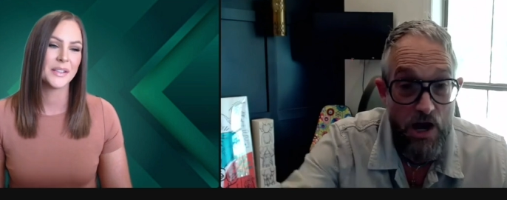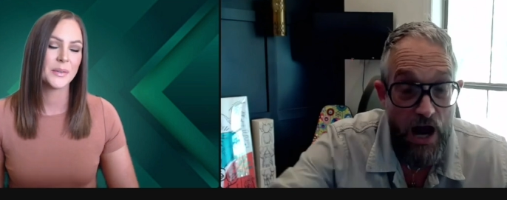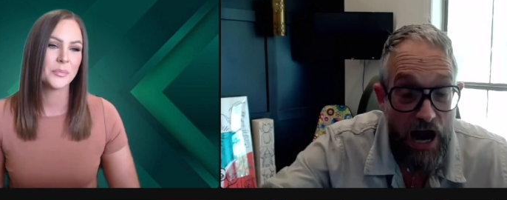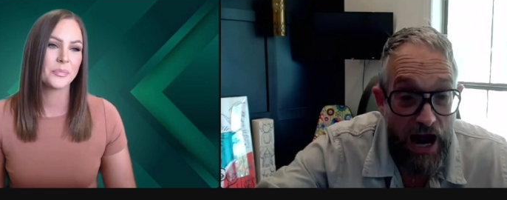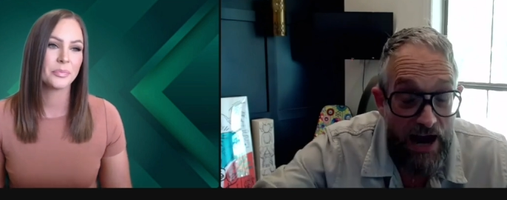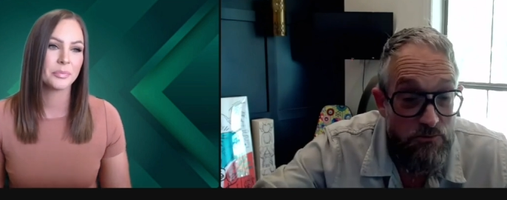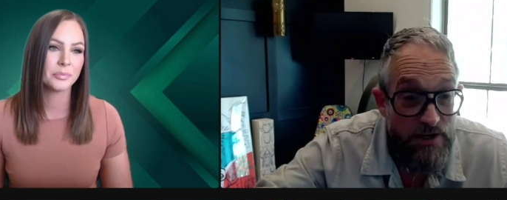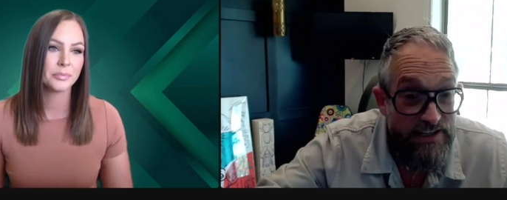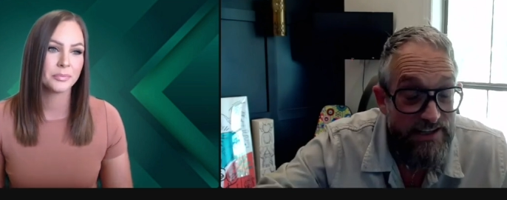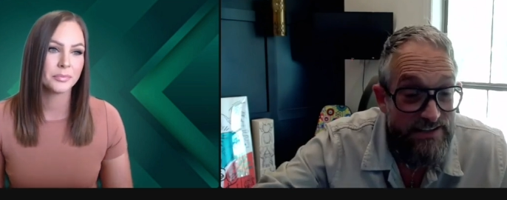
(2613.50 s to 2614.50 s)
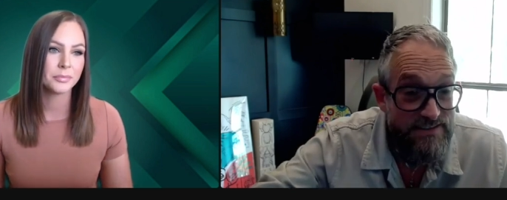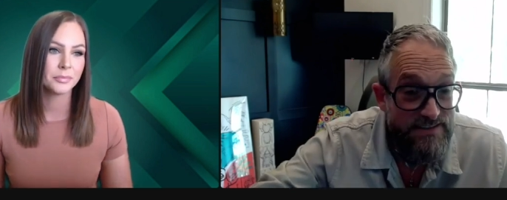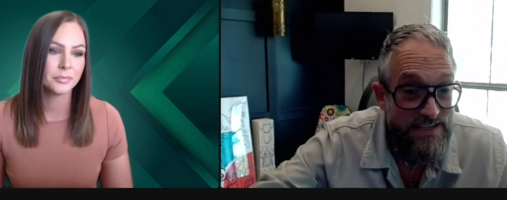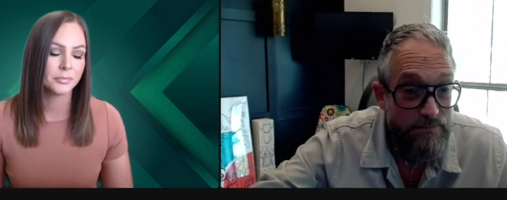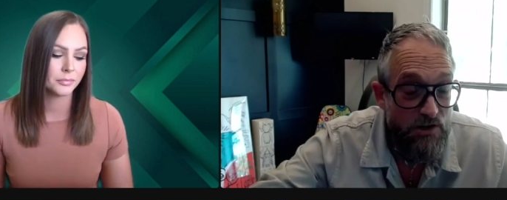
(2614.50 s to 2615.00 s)
Speaker 1: I really didn't deem
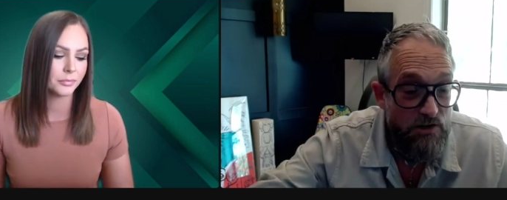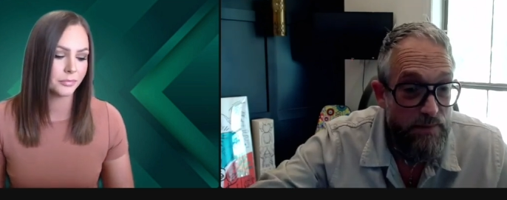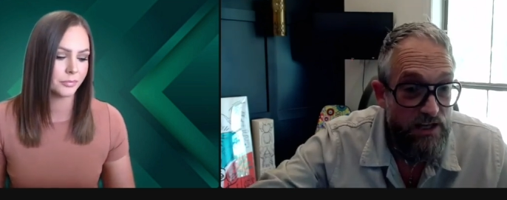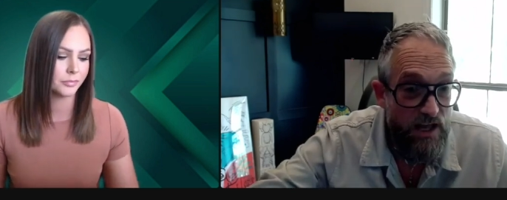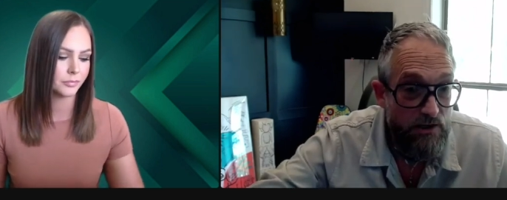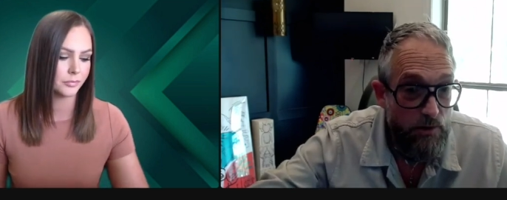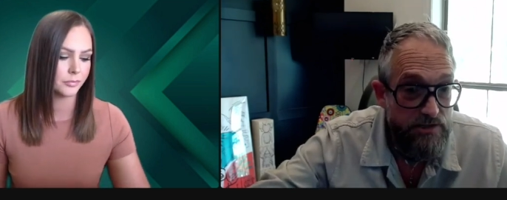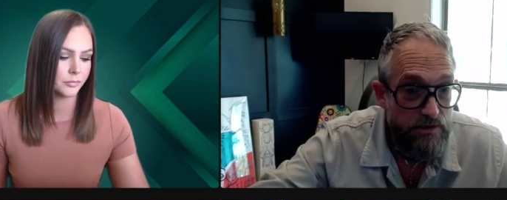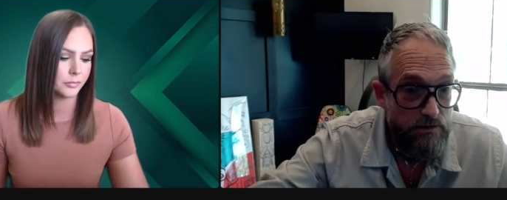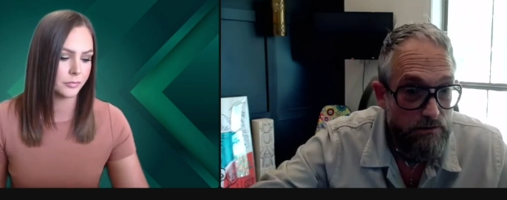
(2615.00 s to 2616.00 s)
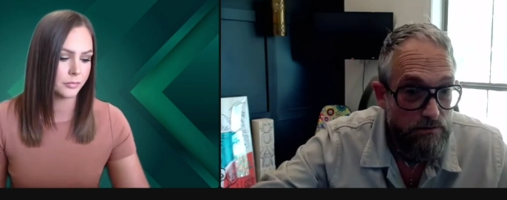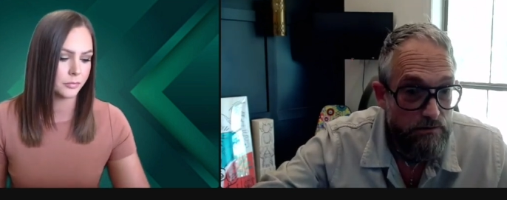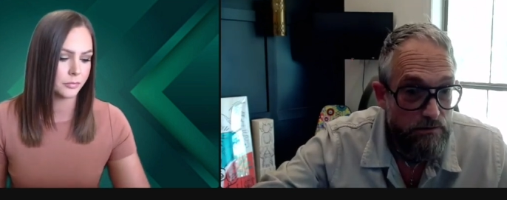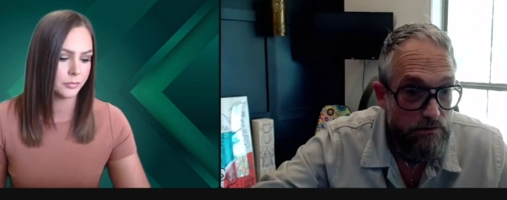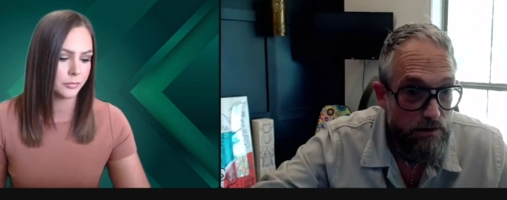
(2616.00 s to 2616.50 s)
there to be a lot of risk,
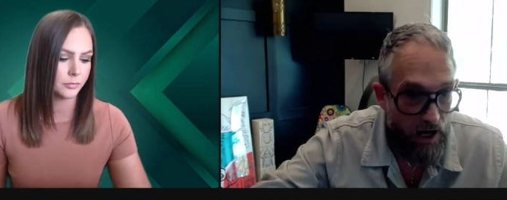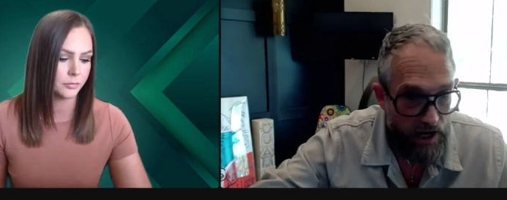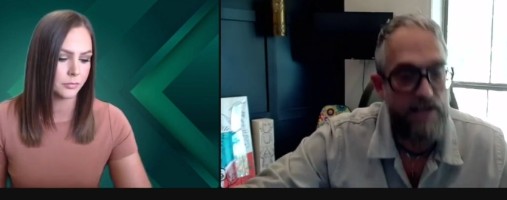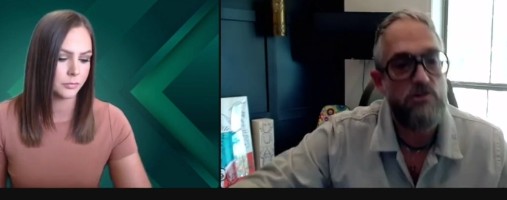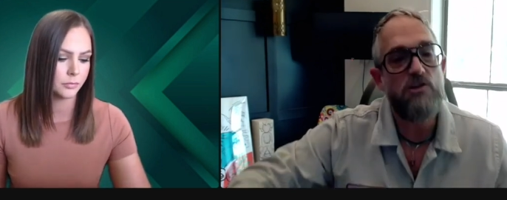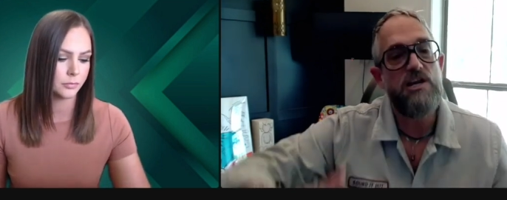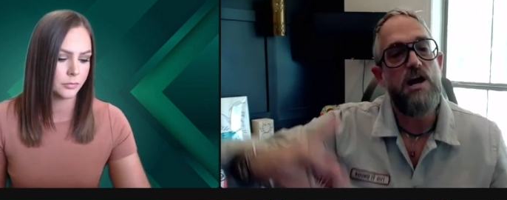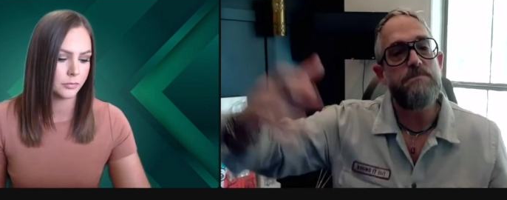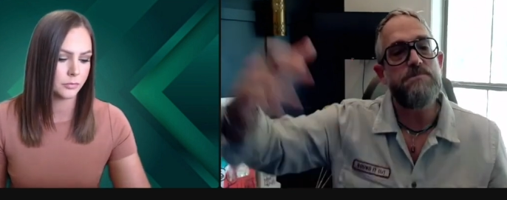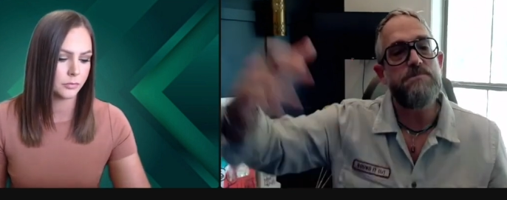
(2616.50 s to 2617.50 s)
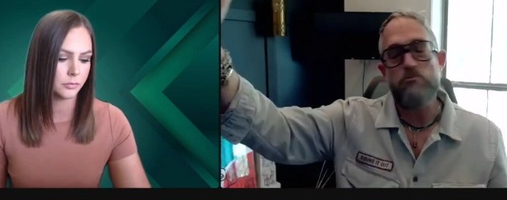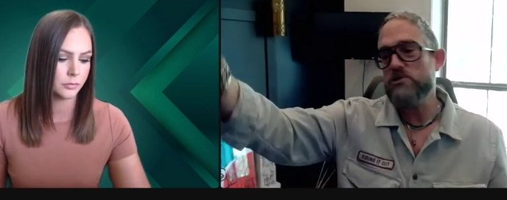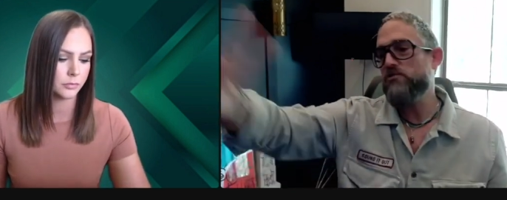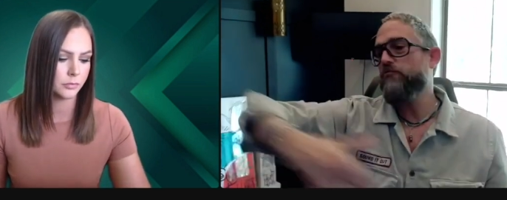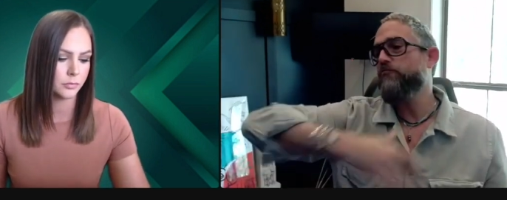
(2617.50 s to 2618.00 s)
and I thought the upside was
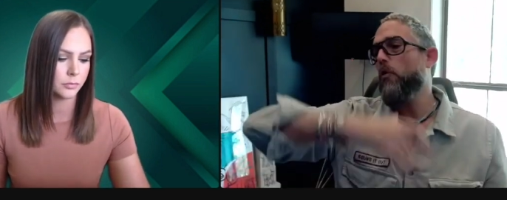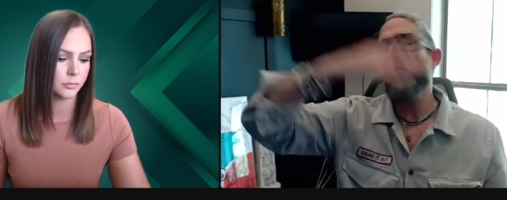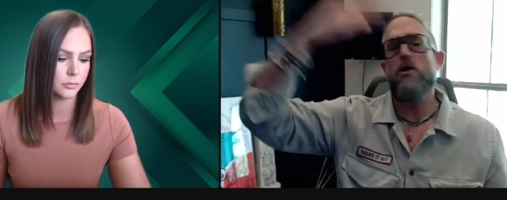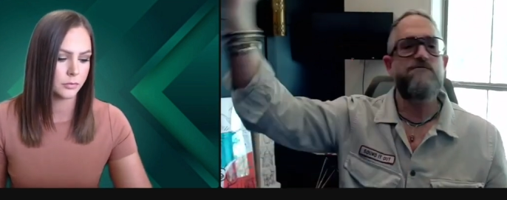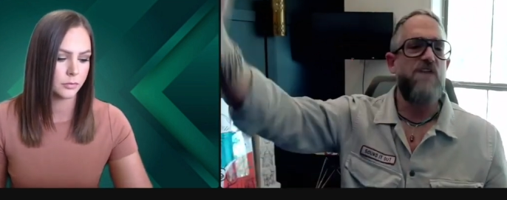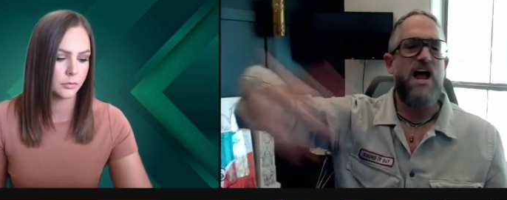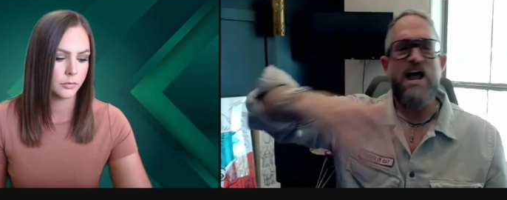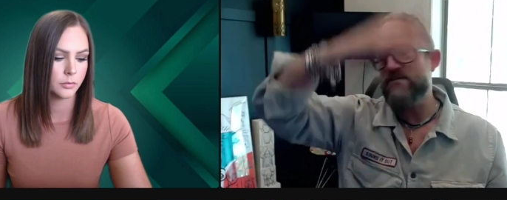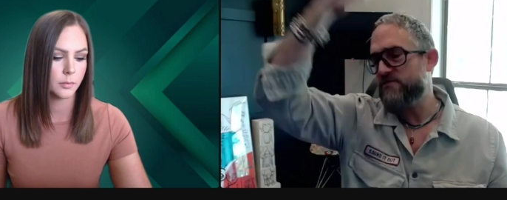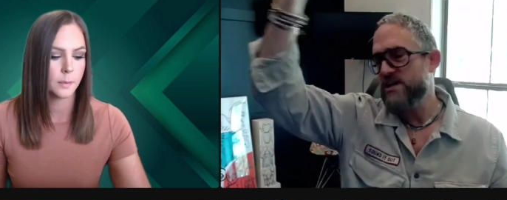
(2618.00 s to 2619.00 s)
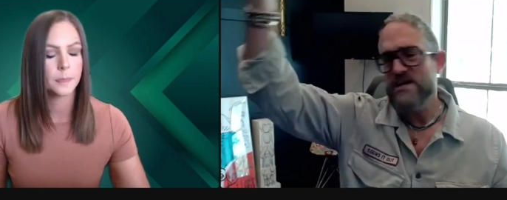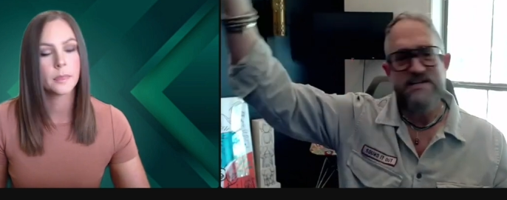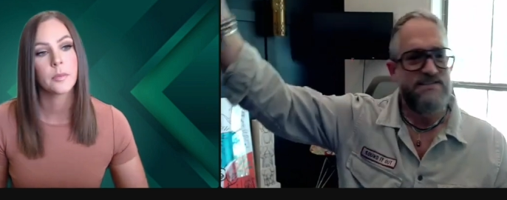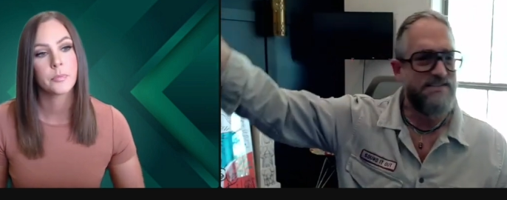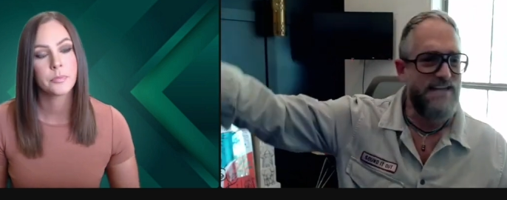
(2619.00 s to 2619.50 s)
four, five,
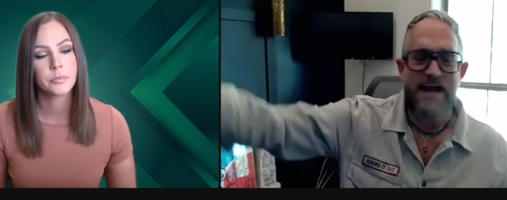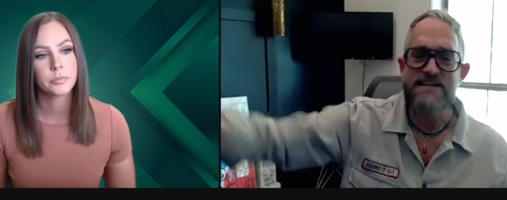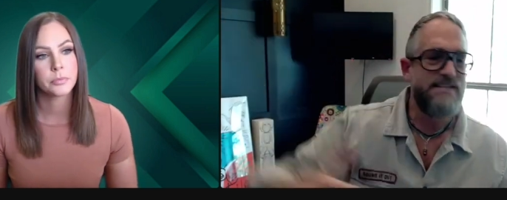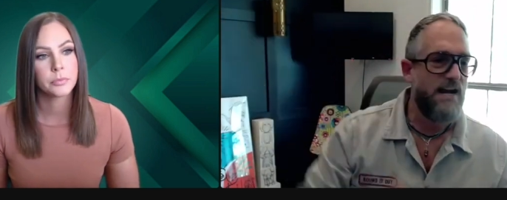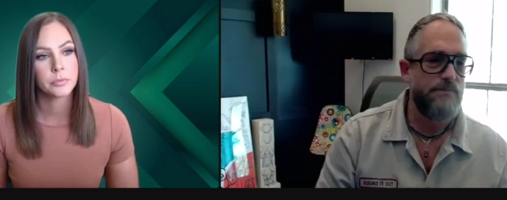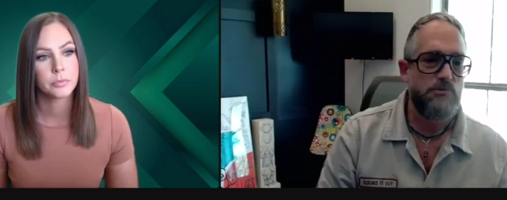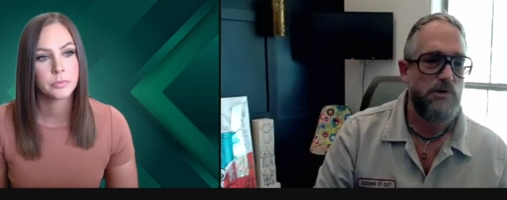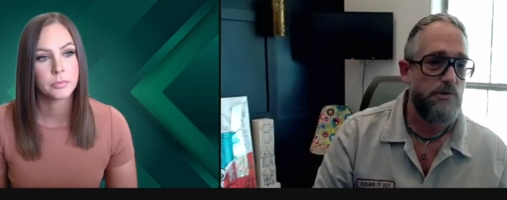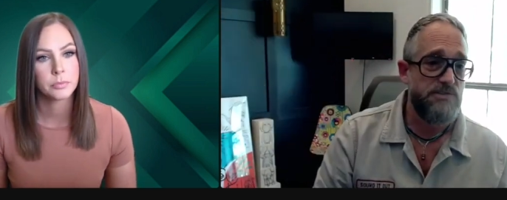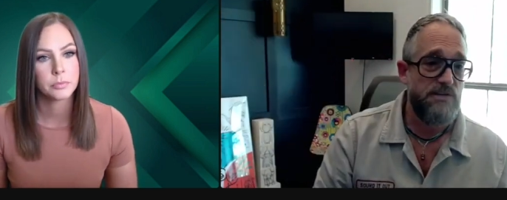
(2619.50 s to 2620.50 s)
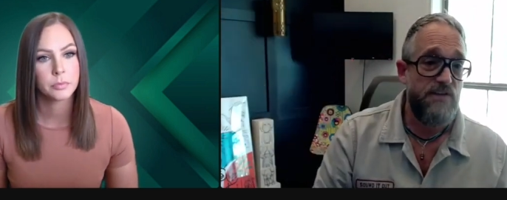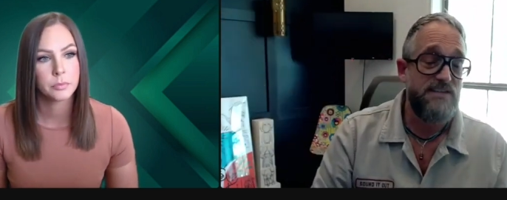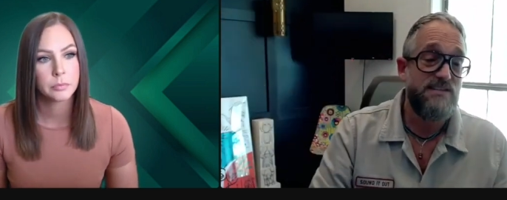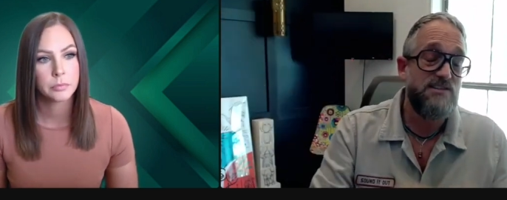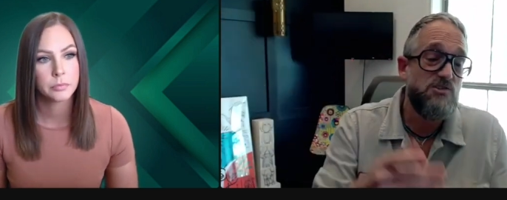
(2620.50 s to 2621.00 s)
ten times what I was investing.
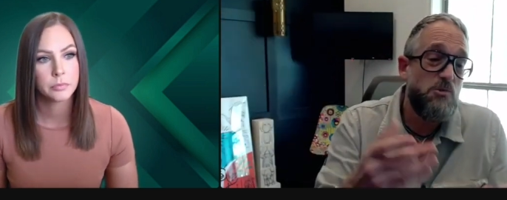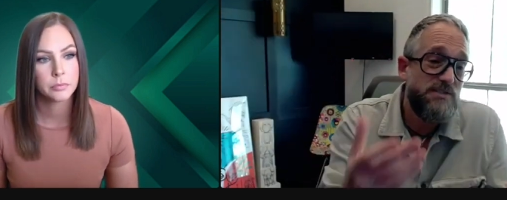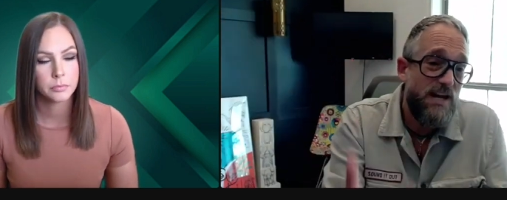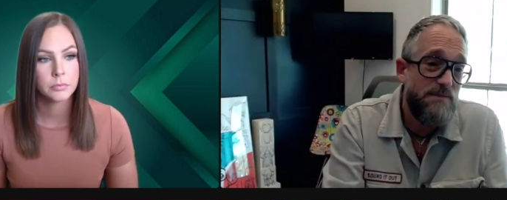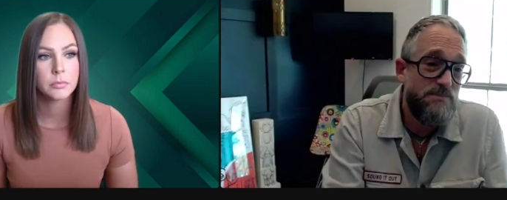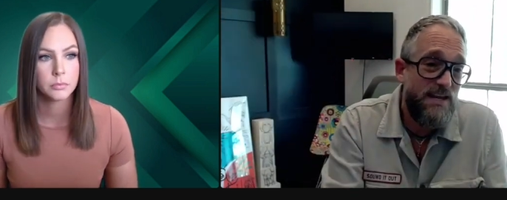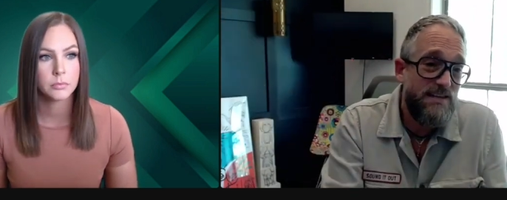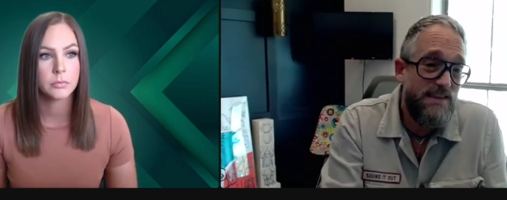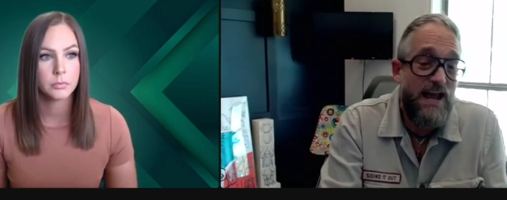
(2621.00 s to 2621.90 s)
So at times like that,